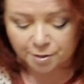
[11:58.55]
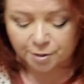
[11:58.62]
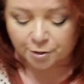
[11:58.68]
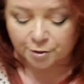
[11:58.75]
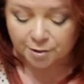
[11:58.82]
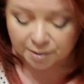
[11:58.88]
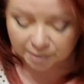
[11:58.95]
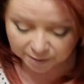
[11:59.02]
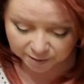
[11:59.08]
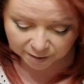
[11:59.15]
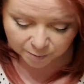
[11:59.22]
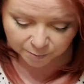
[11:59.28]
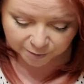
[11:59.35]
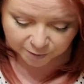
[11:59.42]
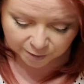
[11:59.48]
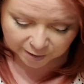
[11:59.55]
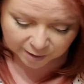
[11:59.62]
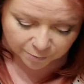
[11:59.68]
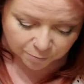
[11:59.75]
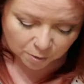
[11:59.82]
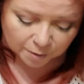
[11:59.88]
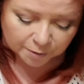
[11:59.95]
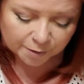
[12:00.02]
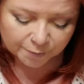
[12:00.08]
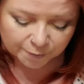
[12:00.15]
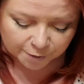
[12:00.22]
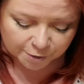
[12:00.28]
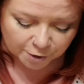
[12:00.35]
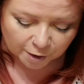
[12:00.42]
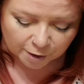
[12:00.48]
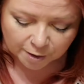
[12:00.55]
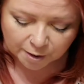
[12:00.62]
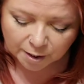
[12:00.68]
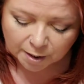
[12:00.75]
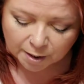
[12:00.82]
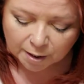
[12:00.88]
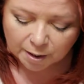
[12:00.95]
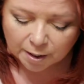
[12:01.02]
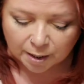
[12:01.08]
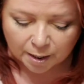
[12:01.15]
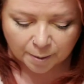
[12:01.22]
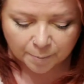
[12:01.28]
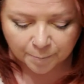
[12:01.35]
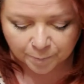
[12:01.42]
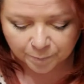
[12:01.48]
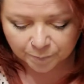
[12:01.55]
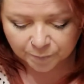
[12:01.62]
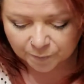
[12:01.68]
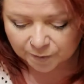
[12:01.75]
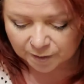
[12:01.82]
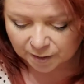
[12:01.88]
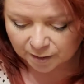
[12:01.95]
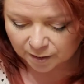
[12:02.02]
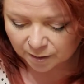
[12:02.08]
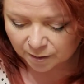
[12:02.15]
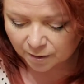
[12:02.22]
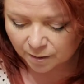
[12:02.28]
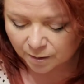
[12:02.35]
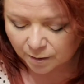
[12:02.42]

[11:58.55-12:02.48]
you're dealing with could have water in their chart. The